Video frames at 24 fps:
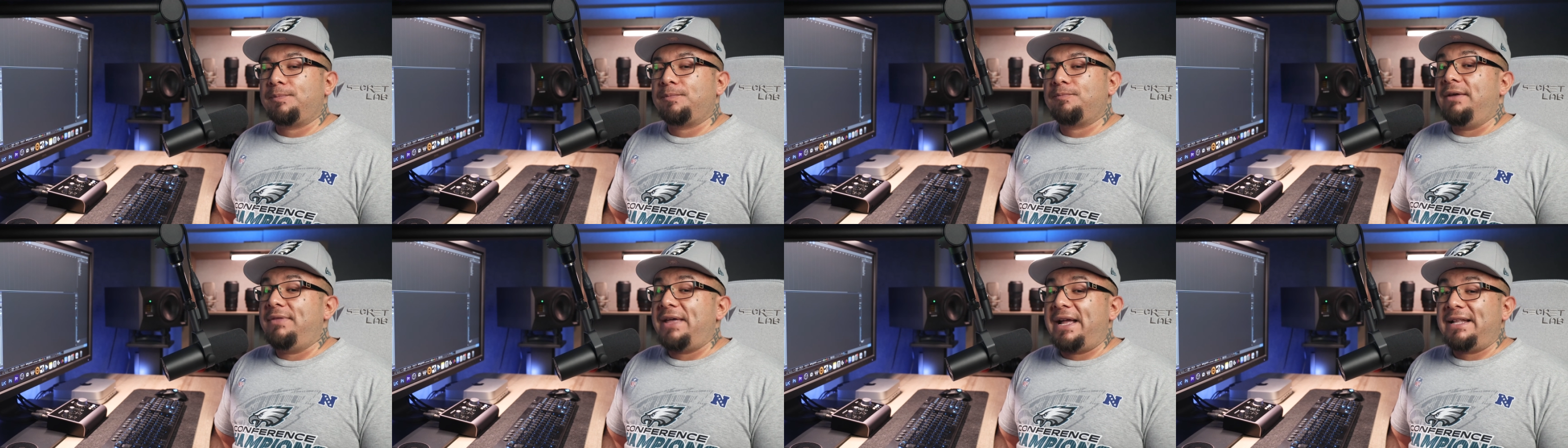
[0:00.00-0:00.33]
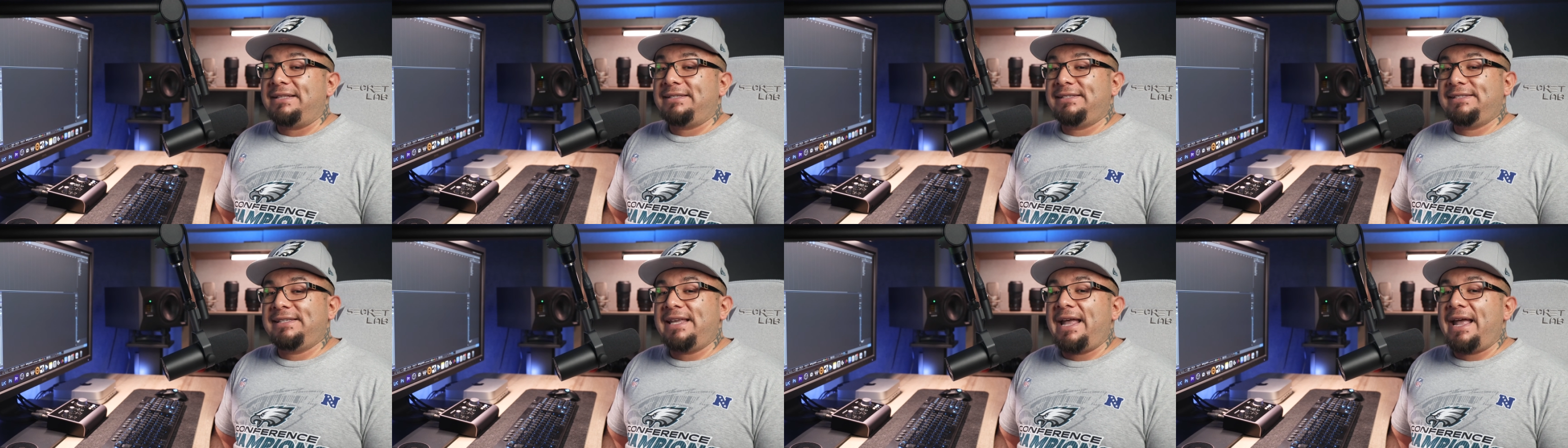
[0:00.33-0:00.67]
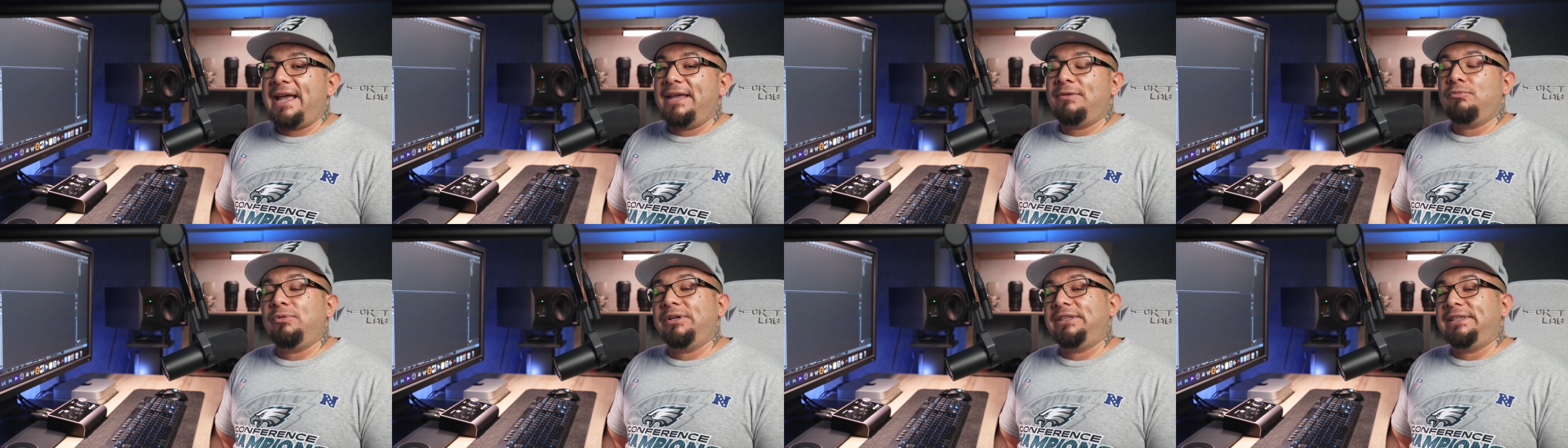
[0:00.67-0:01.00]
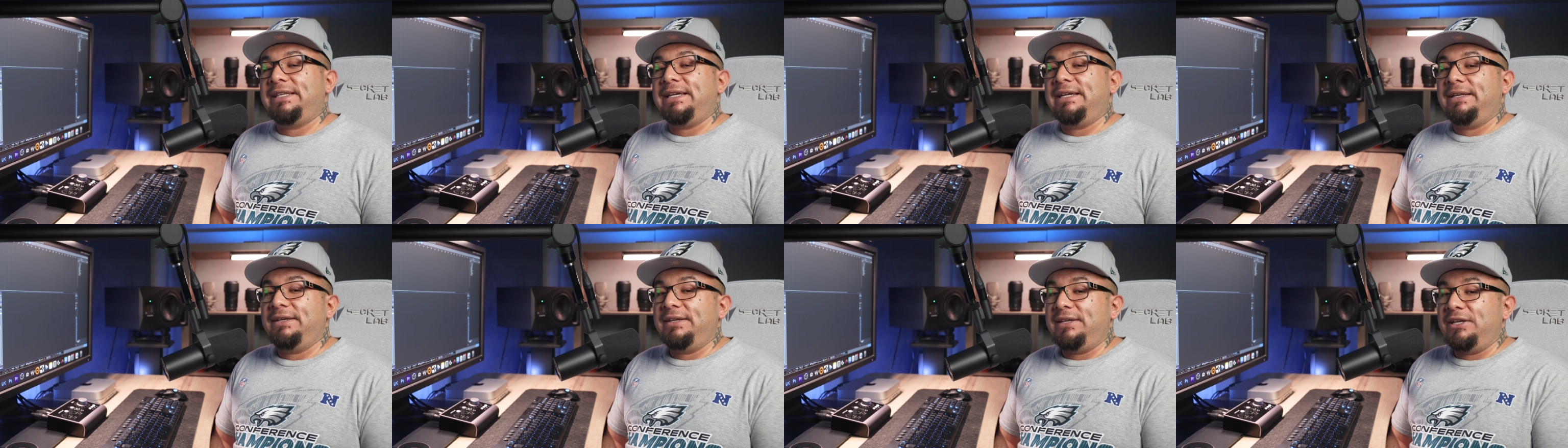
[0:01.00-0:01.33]
That said, with
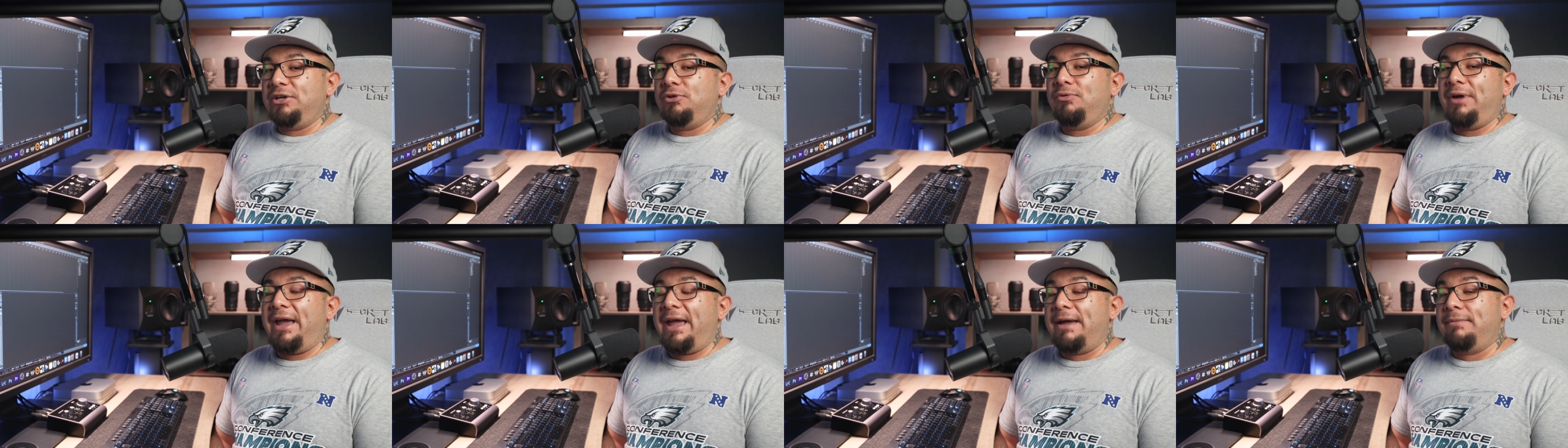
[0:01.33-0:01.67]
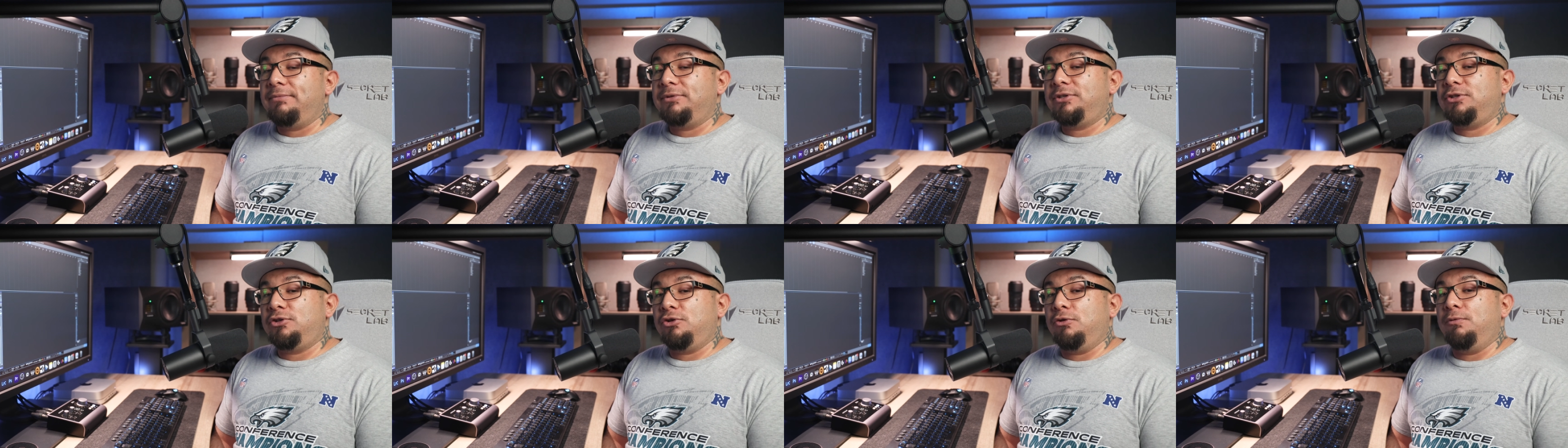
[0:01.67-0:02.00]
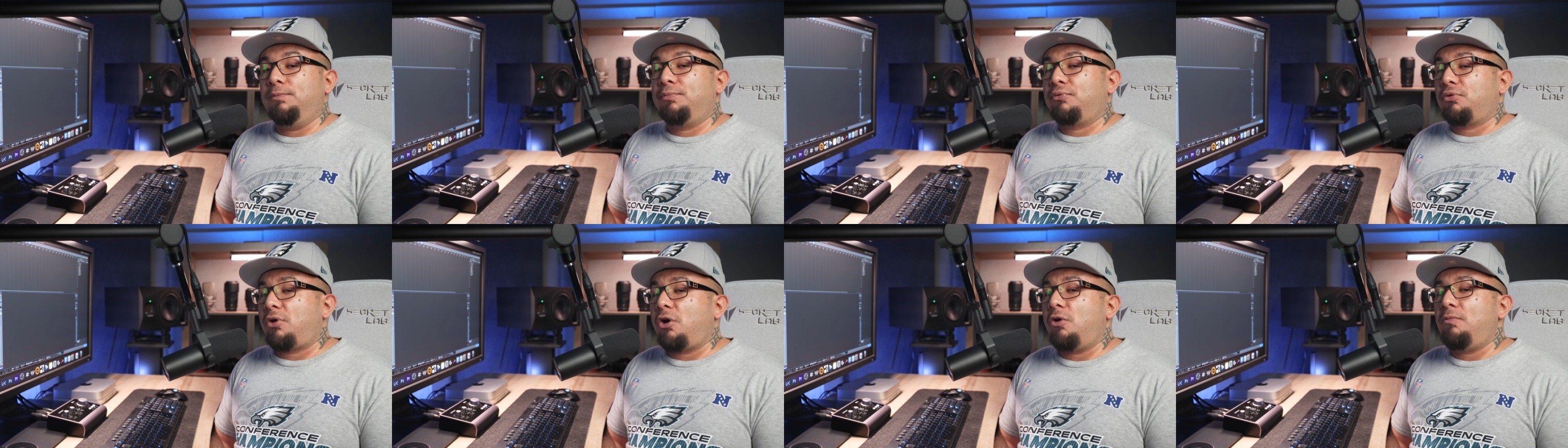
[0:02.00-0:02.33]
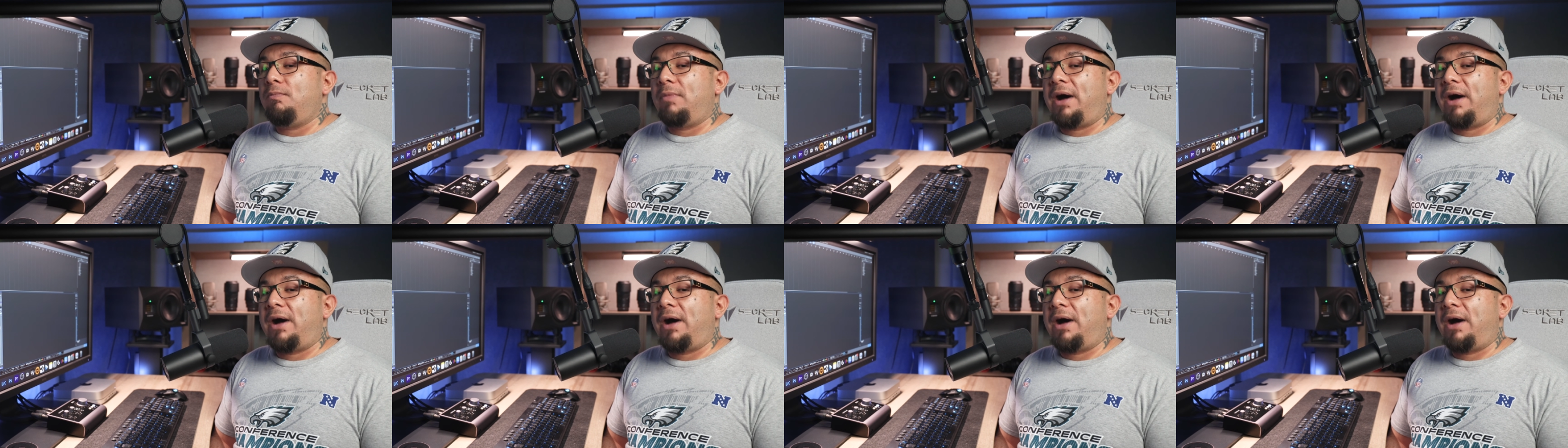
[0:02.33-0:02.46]
the new M2 Pro